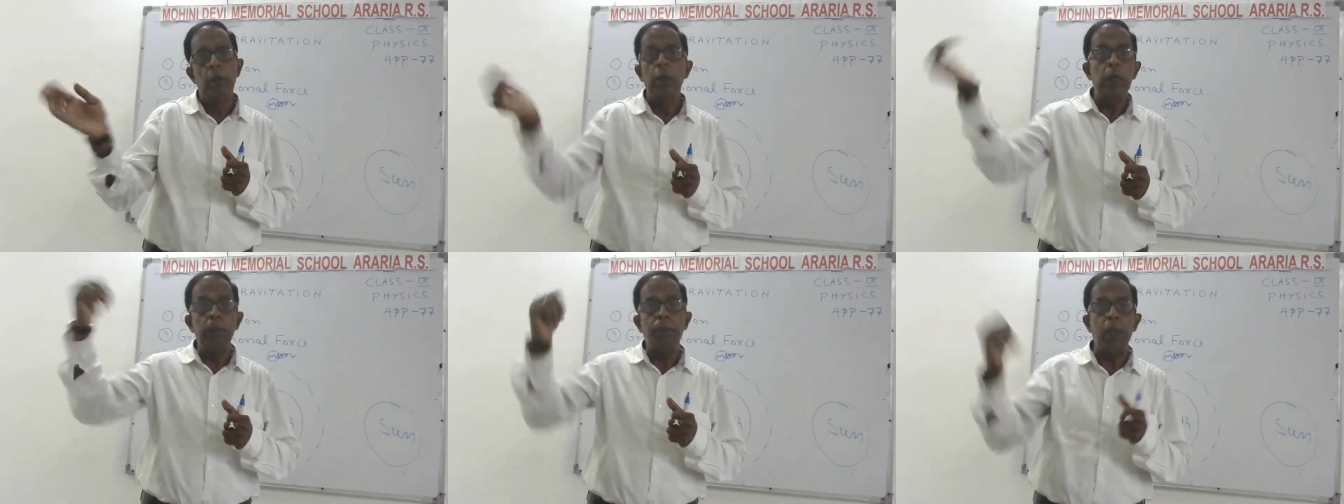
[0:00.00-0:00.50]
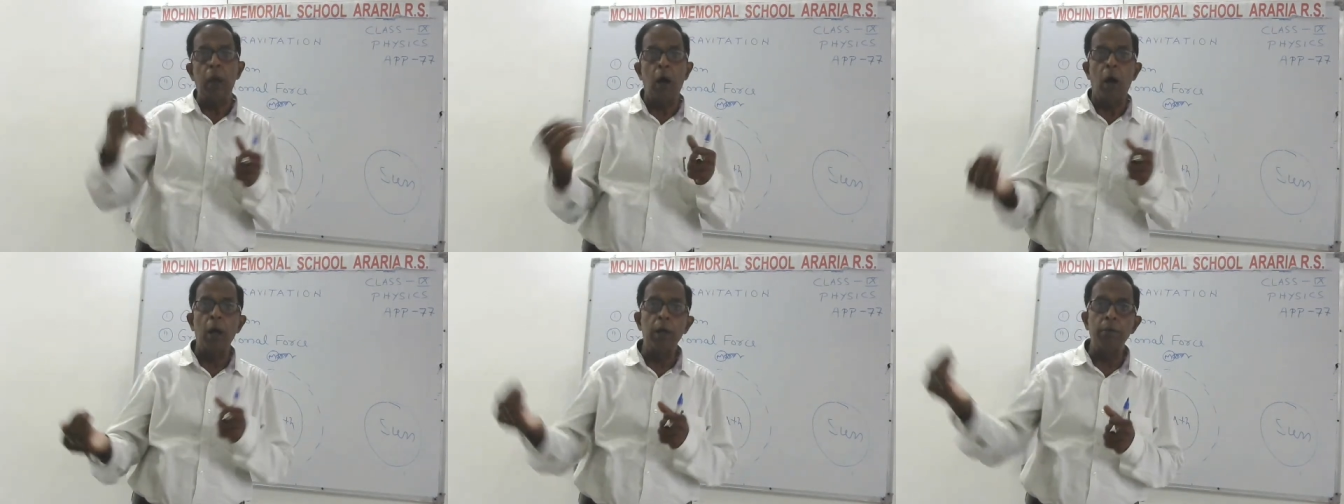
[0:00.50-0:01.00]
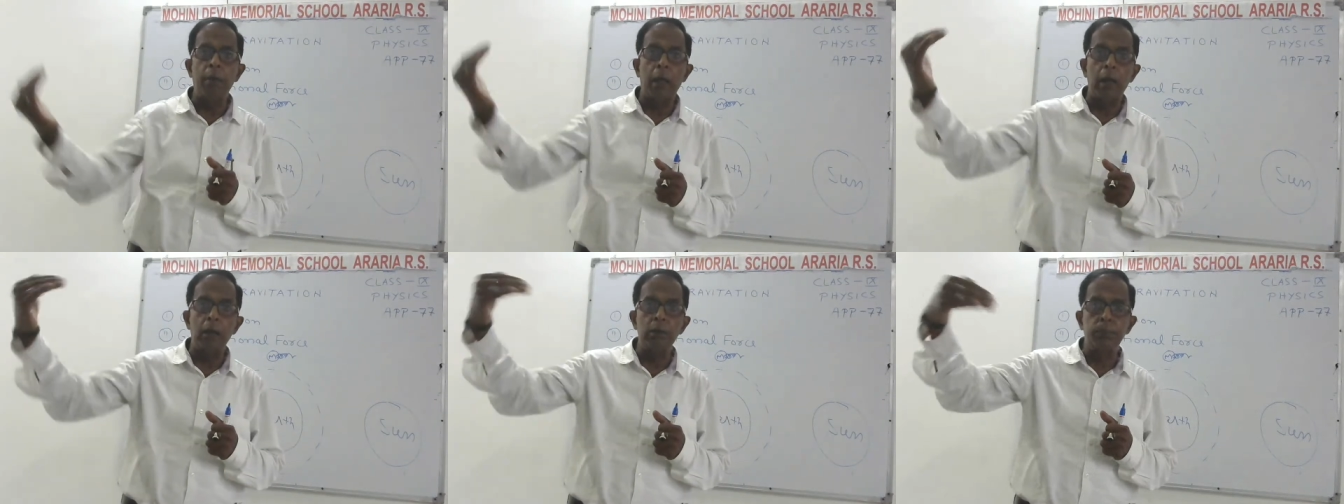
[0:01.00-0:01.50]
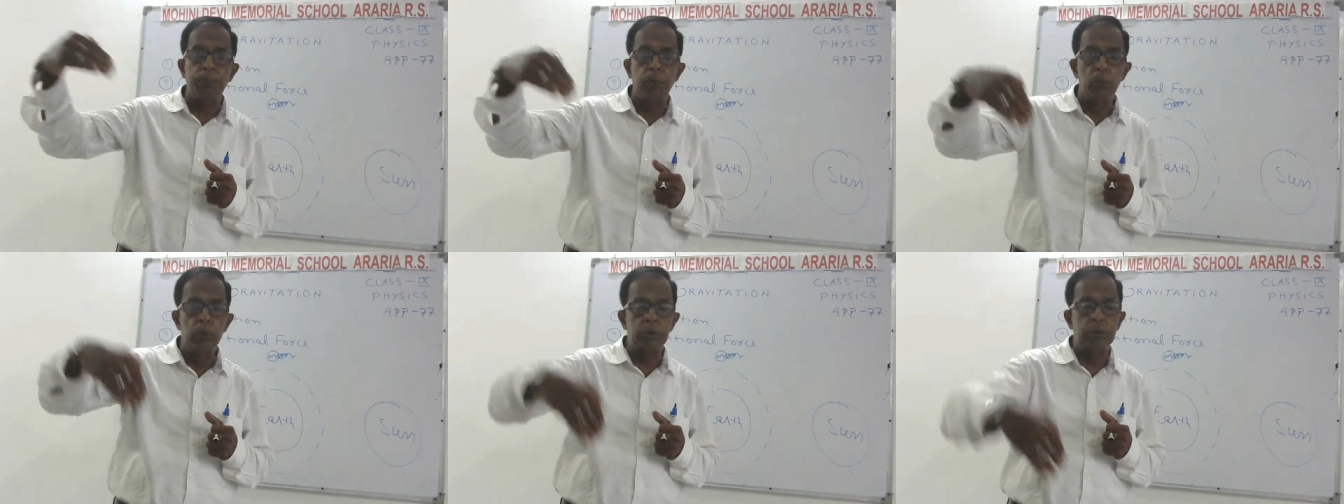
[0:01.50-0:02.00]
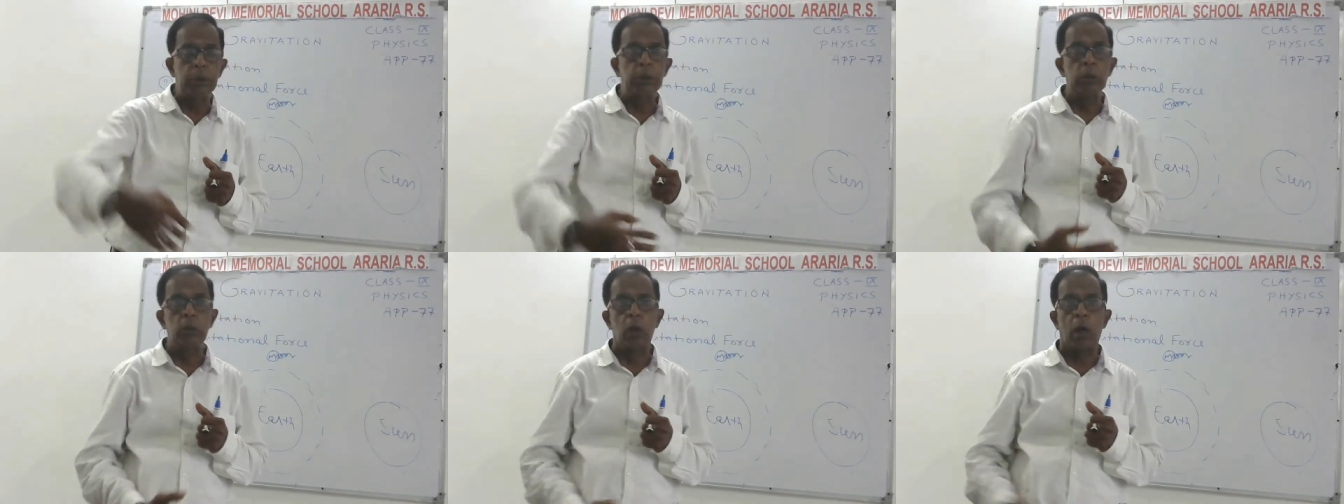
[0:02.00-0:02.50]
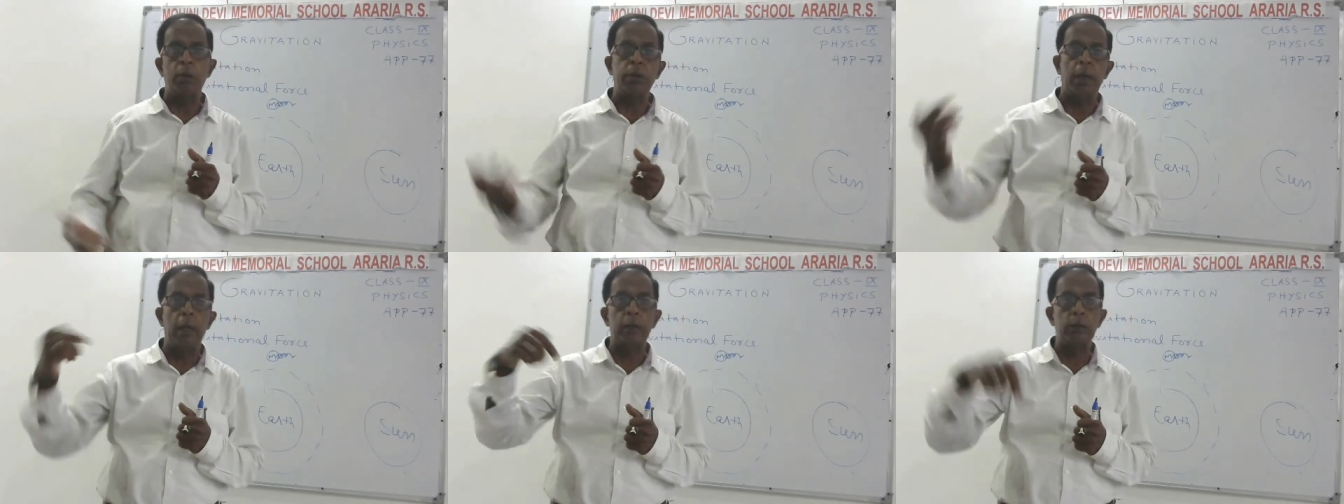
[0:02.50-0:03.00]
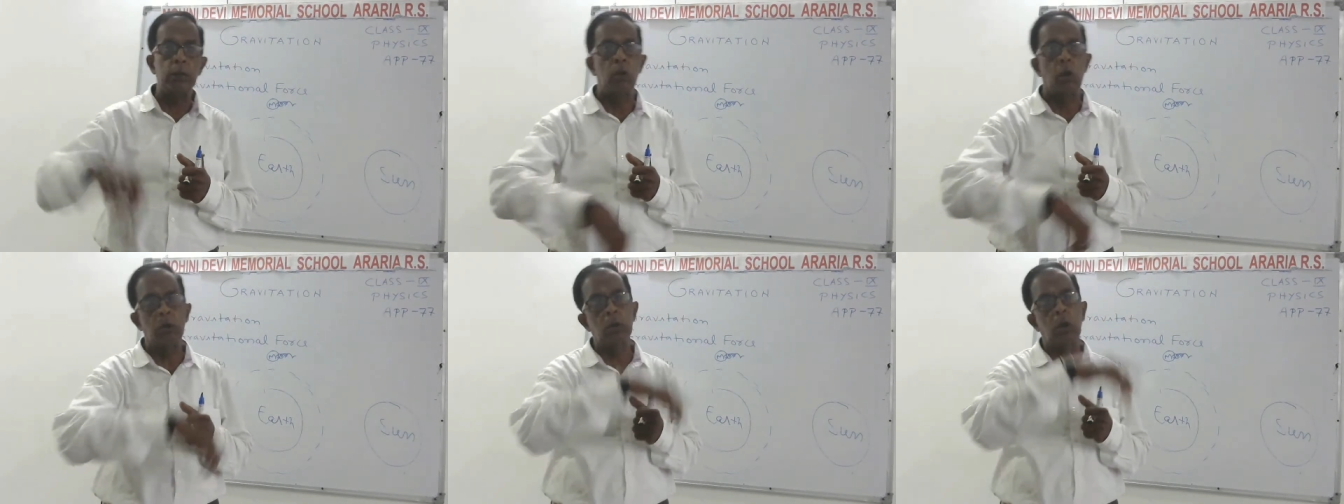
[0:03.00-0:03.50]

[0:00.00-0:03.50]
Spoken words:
if an unbalanced force is not acting on